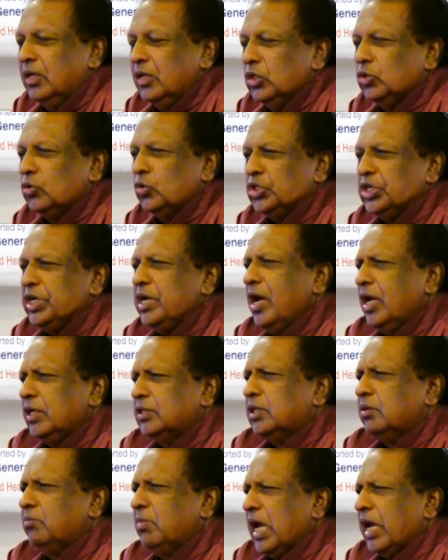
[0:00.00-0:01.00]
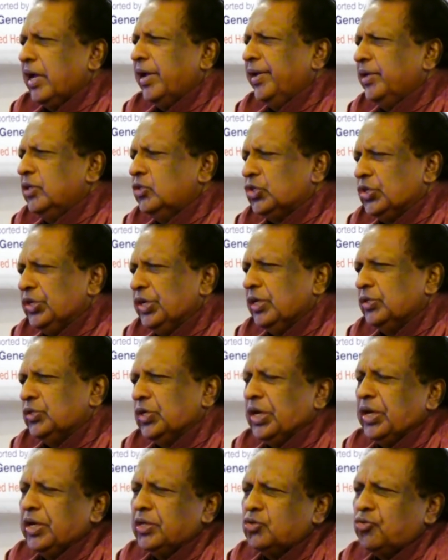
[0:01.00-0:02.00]
So she has a baggage, she has
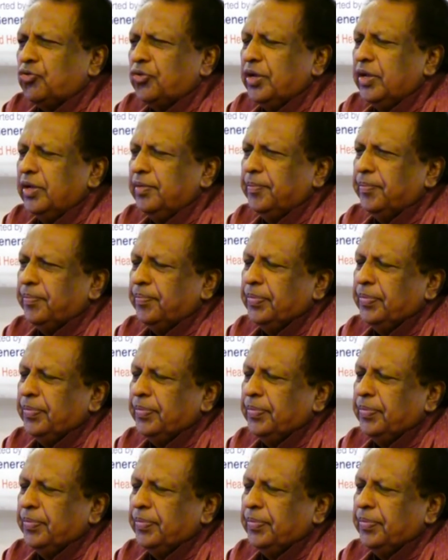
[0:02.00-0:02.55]
a history.